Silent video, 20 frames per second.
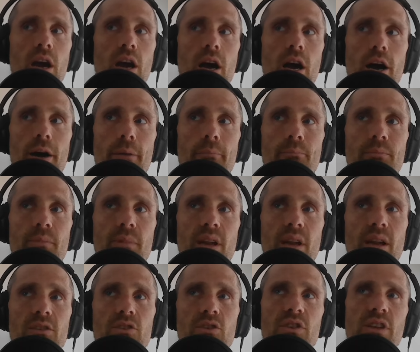Um,
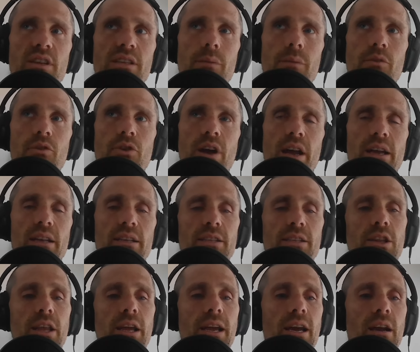so to some degree, I
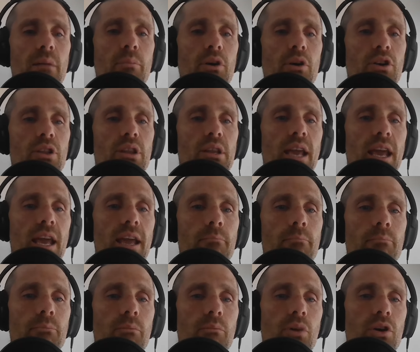consider that kind of part of the
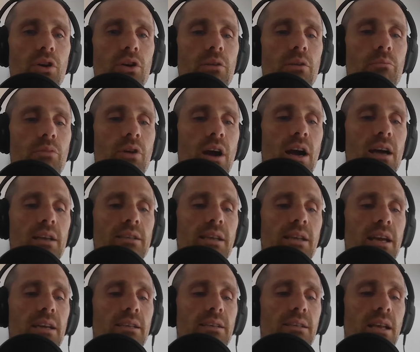game, part of the
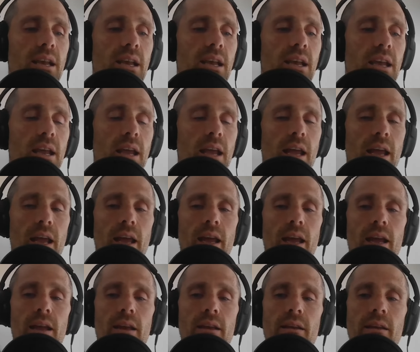process. Mm.
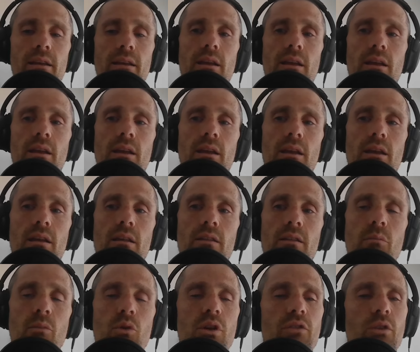And,
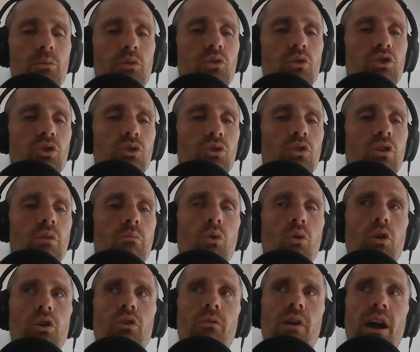the more of them you do, the
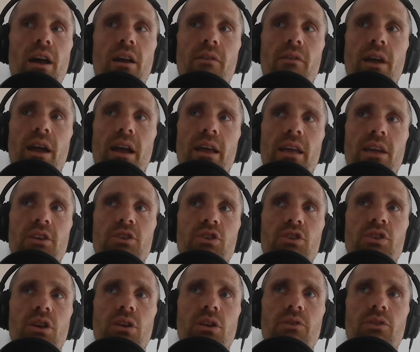more you kind of get
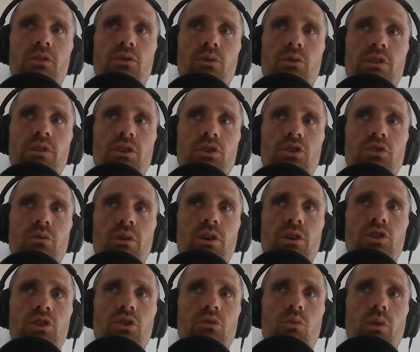yourself into a
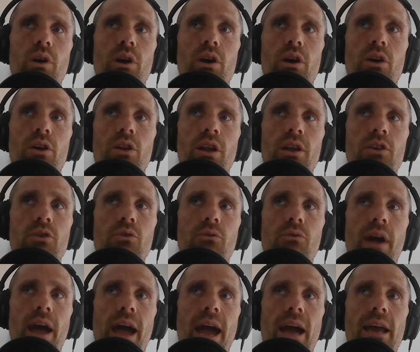situation where like you've
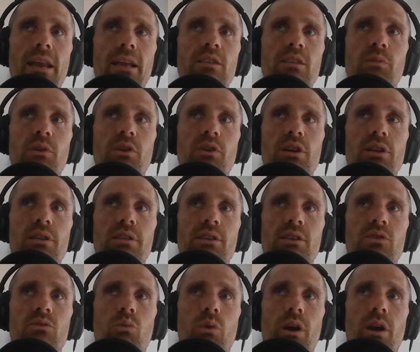had
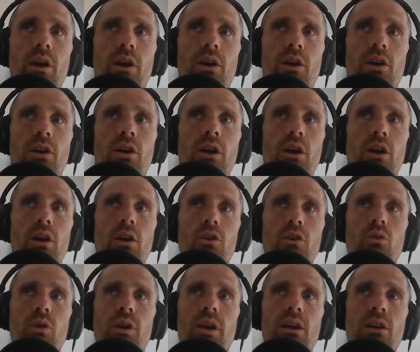experiences where
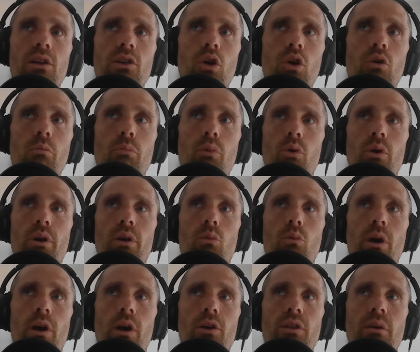you hit a low point
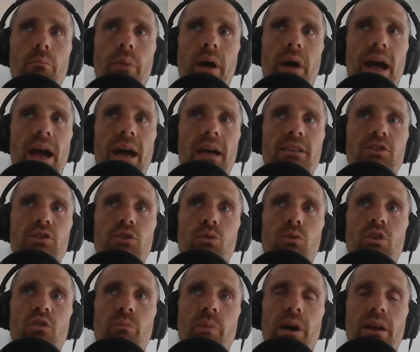where in the past you
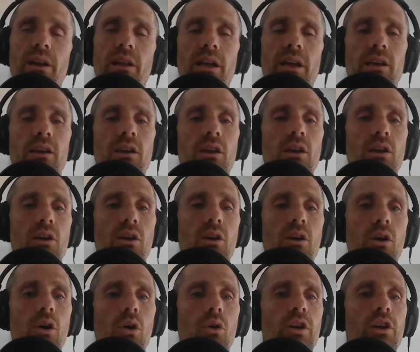would have been like,
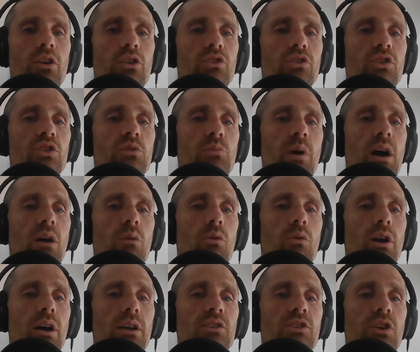oh, here's the spot
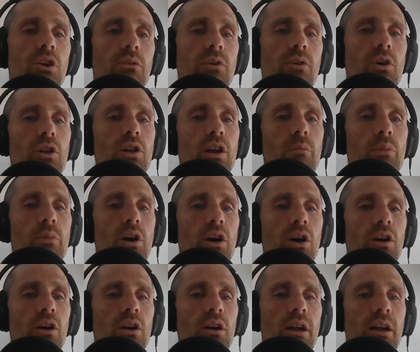where I start falling
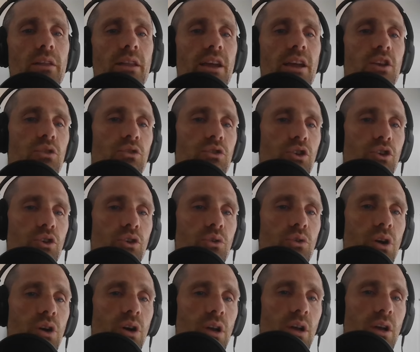apart. And then you
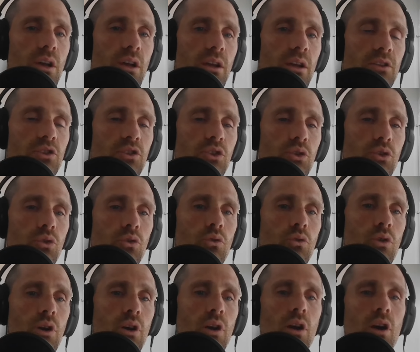do
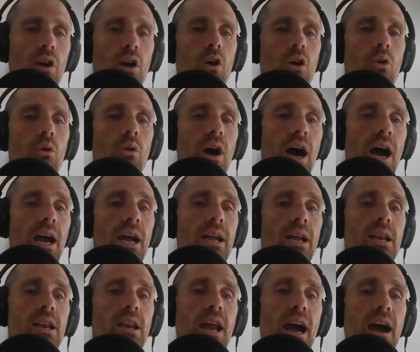to, oh, I
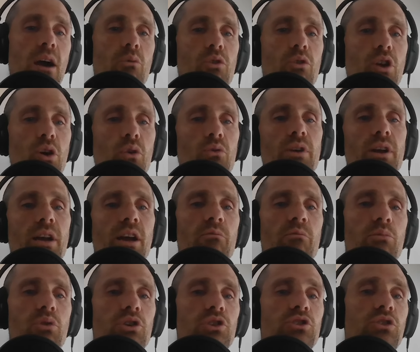now know that
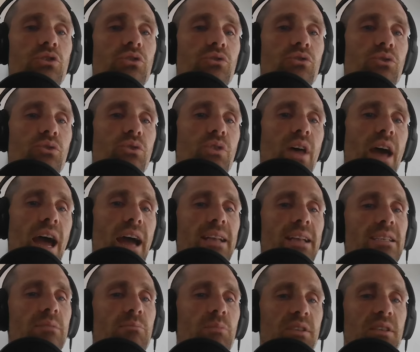I've pushed through that
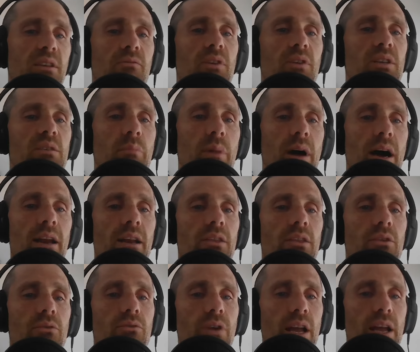specific spot in
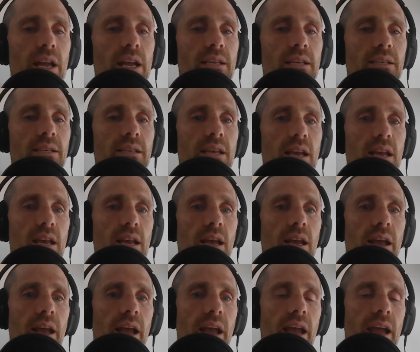the race.
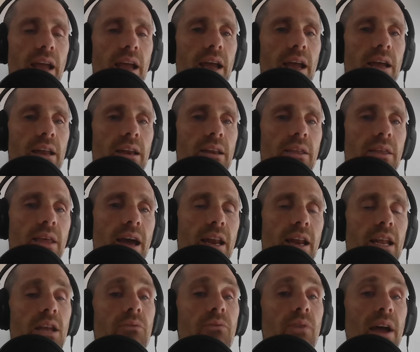And
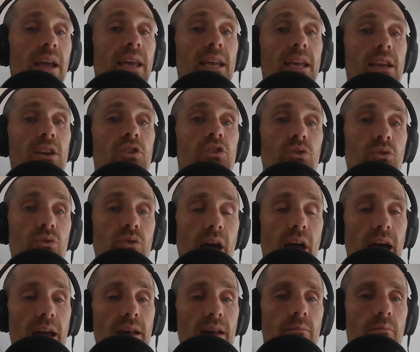that if I can do
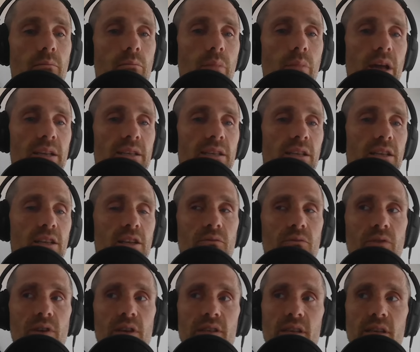that, mentally and
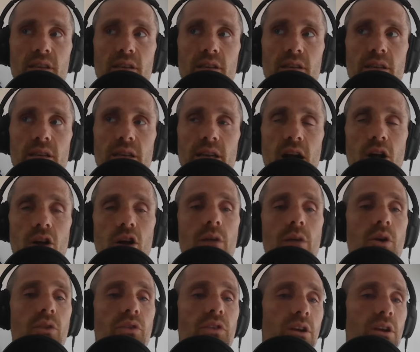physically, I'll come
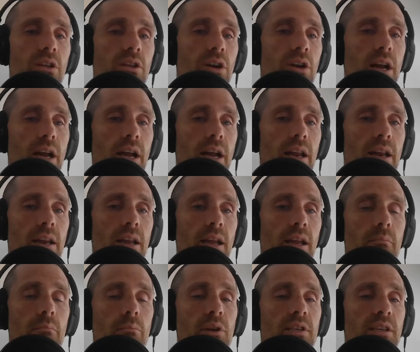out the other end
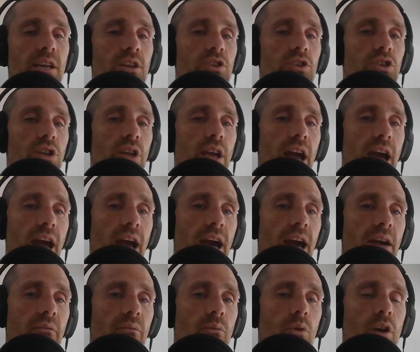and potentially
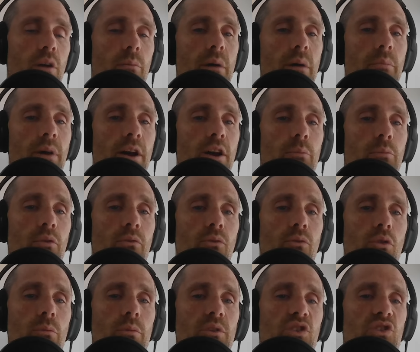have one of my better
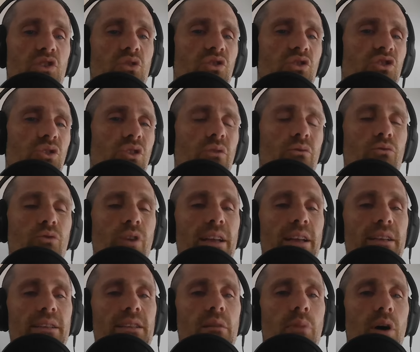performances. So you sort of
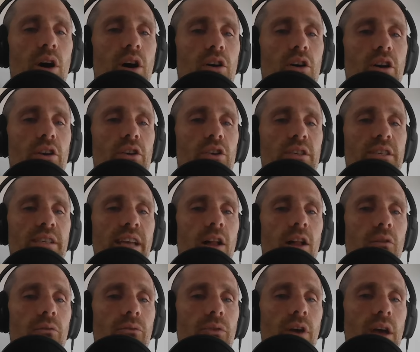raise the bar on
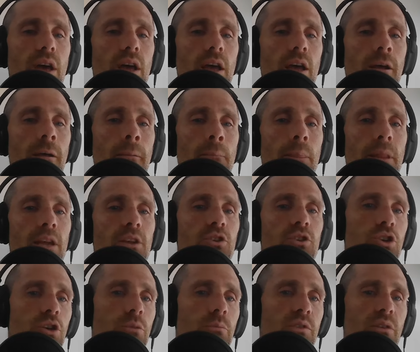yourself in
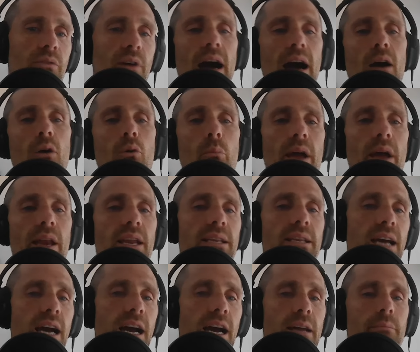terms of how many
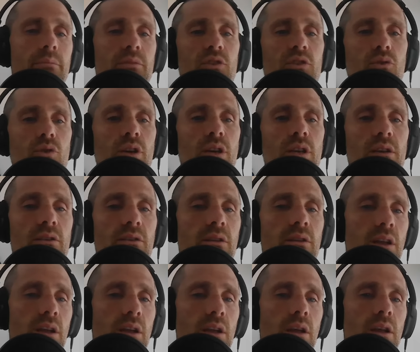times you
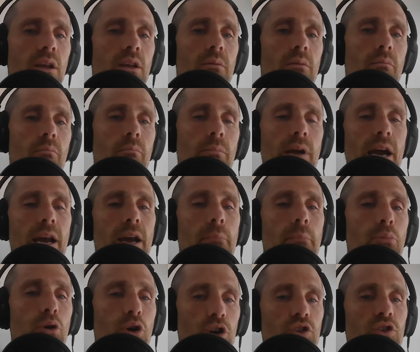can kind
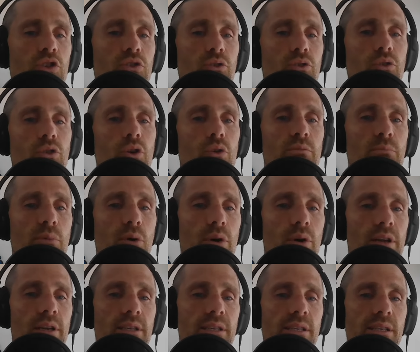of push through those
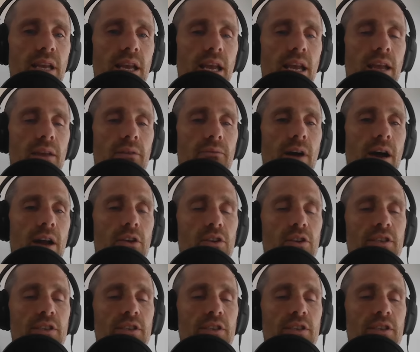points and find